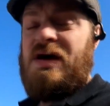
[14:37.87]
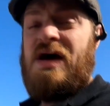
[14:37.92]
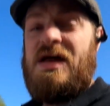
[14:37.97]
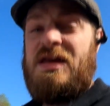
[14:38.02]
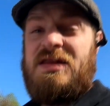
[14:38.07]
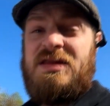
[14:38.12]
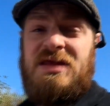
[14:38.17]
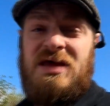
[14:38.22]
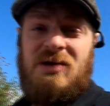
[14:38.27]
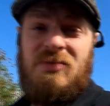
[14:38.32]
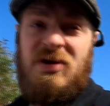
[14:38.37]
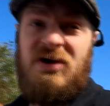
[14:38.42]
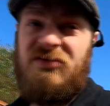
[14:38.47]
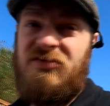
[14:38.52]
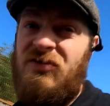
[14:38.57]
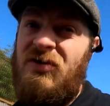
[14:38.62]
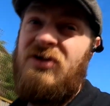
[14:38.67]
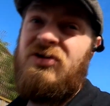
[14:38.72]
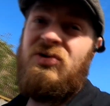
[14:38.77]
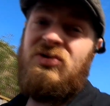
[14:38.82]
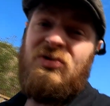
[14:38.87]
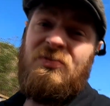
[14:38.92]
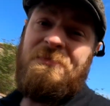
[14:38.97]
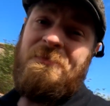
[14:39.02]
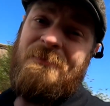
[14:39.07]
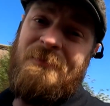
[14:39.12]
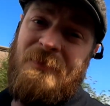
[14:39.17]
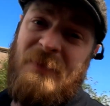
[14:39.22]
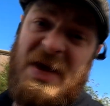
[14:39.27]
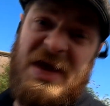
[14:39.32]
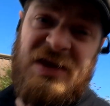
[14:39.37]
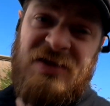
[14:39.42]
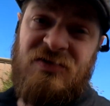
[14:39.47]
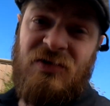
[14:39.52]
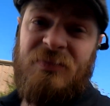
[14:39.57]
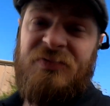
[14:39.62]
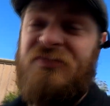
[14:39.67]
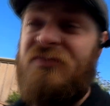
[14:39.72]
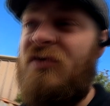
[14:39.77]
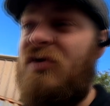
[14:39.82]
and I need to make sure I do the main
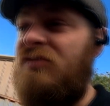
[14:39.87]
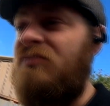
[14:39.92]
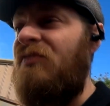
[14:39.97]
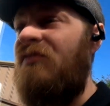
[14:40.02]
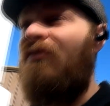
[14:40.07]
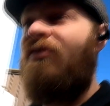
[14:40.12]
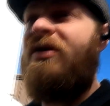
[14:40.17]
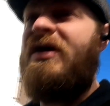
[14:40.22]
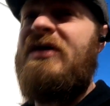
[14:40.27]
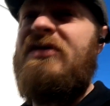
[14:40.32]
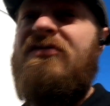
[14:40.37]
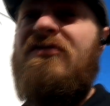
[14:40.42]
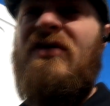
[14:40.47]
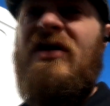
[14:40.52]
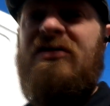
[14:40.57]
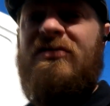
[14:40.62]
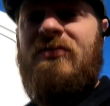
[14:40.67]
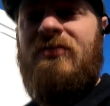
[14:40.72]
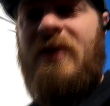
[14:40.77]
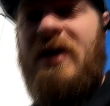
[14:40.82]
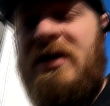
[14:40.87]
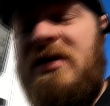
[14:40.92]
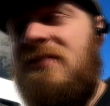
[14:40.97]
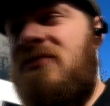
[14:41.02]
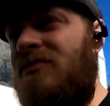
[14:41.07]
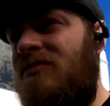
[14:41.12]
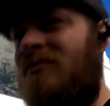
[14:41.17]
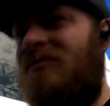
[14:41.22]
jobs first before I get distracted by